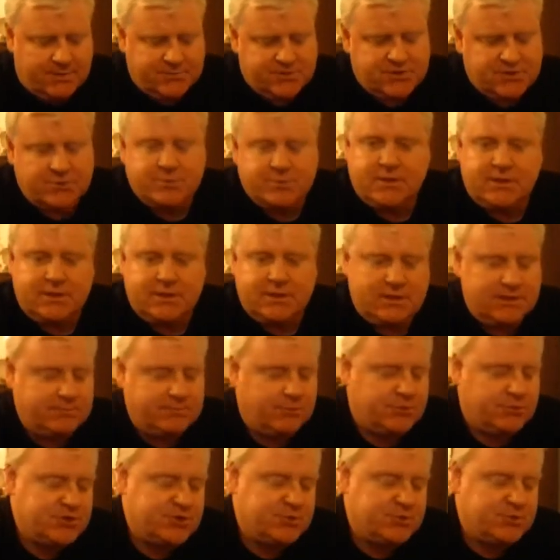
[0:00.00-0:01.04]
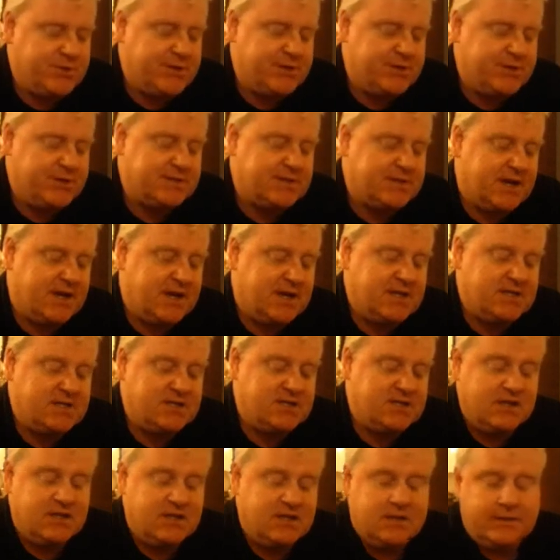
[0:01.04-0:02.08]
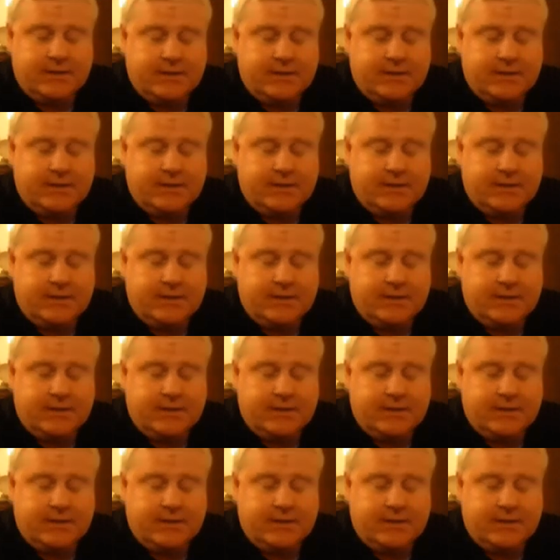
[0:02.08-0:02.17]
Some of the more experienced guys,